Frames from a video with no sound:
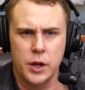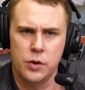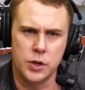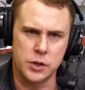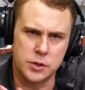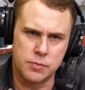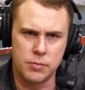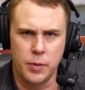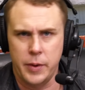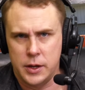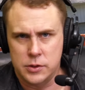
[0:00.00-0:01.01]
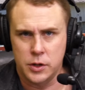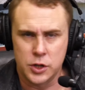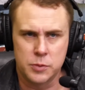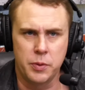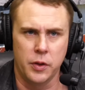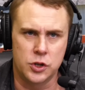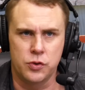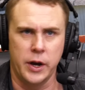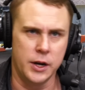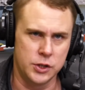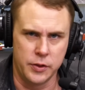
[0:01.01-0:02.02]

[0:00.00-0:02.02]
You basically just build a trench.